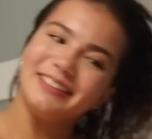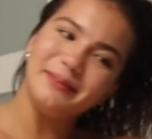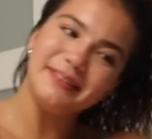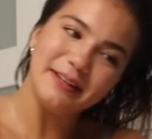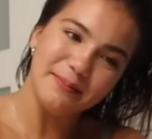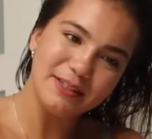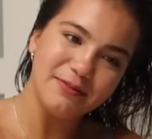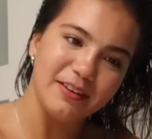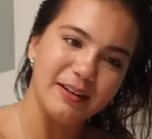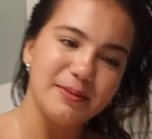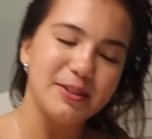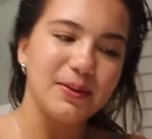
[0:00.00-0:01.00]
gonna be so much fun.
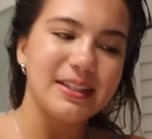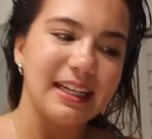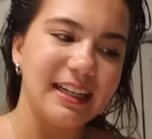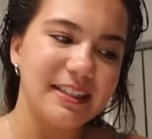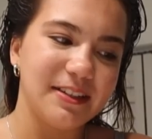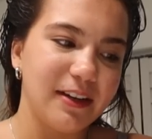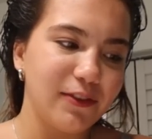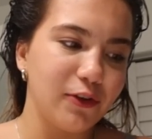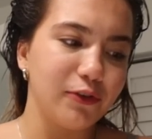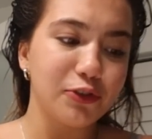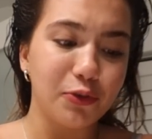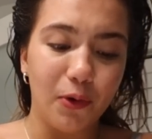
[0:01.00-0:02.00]
I'm so excited to not have to go
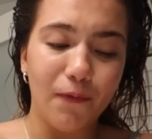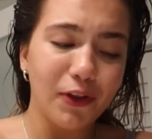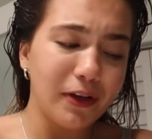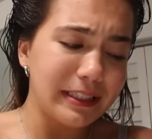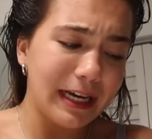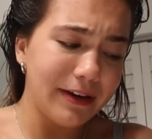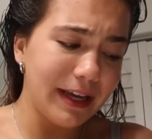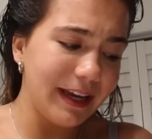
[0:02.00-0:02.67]
to school for the entire